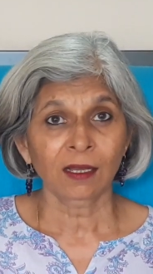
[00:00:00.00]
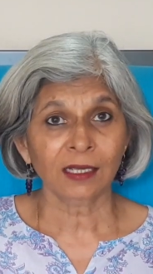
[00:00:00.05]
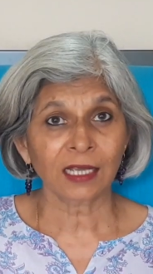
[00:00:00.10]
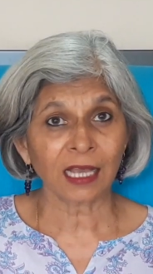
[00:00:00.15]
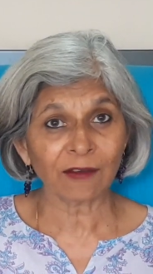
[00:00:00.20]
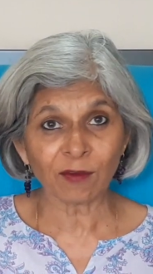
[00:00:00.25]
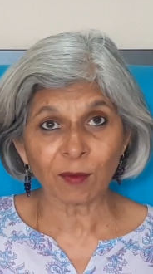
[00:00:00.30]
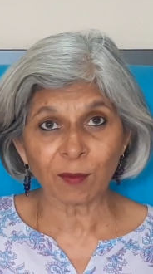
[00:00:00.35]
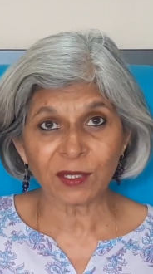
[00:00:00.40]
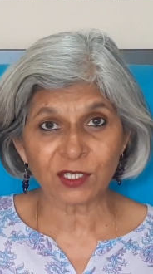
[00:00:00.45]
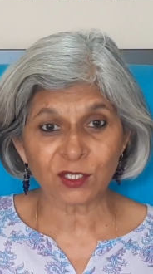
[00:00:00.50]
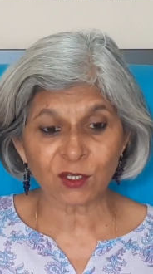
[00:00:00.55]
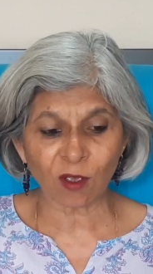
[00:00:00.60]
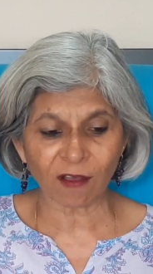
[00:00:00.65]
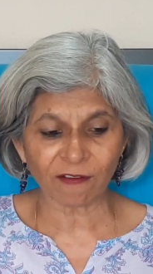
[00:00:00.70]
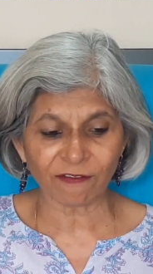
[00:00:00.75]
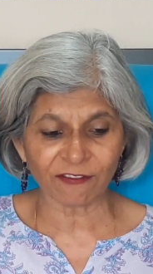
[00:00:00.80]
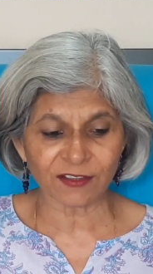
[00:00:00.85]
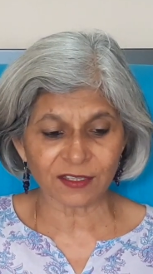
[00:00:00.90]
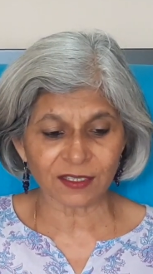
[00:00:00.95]
government
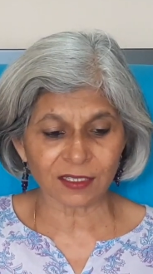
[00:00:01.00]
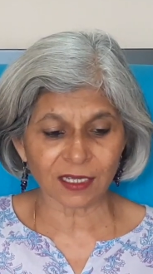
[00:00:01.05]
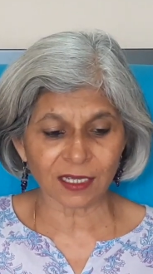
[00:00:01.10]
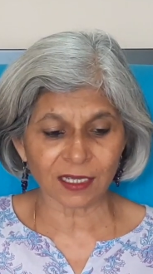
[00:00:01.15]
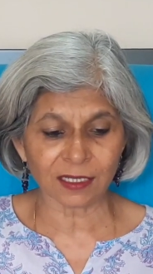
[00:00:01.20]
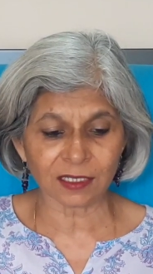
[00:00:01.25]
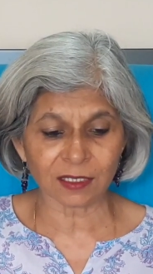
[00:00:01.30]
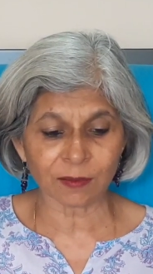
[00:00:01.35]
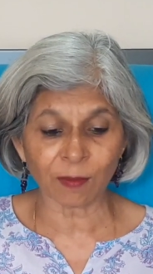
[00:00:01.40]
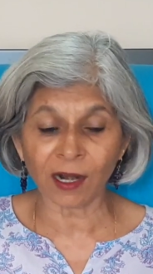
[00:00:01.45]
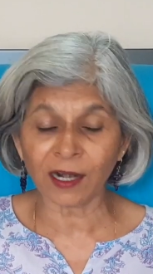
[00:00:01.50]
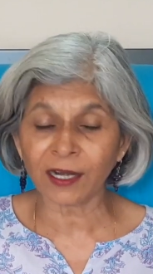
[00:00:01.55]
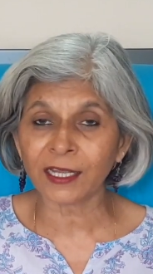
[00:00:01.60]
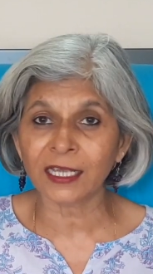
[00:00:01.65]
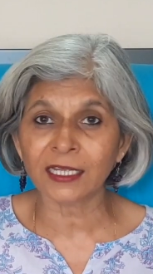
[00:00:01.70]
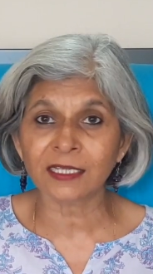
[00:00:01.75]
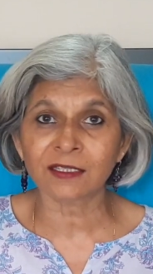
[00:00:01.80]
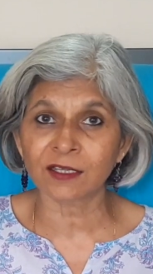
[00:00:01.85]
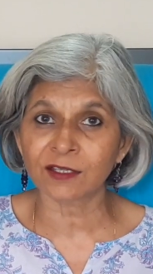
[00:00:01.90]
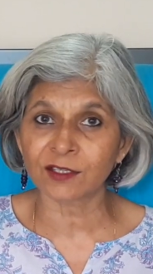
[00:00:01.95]
offices,
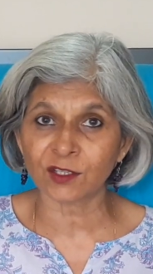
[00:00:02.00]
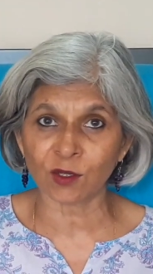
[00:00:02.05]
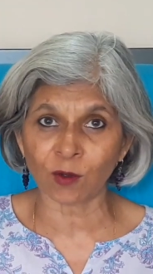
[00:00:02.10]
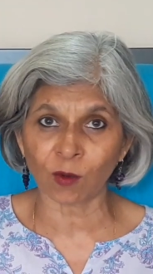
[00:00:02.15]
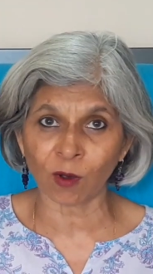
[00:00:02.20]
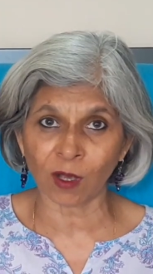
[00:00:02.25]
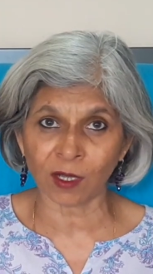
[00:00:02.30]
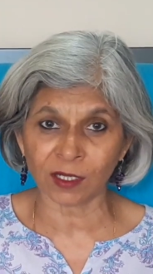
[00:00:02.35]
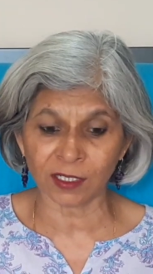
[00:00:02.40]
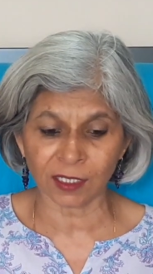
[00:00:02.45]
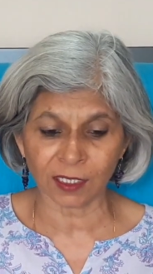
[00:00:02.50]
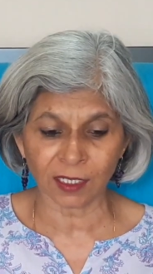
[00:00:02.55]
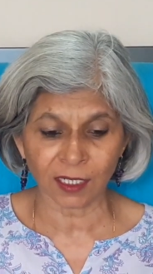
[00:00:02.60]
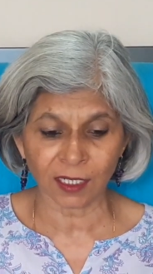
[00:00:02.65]
markets, and so on.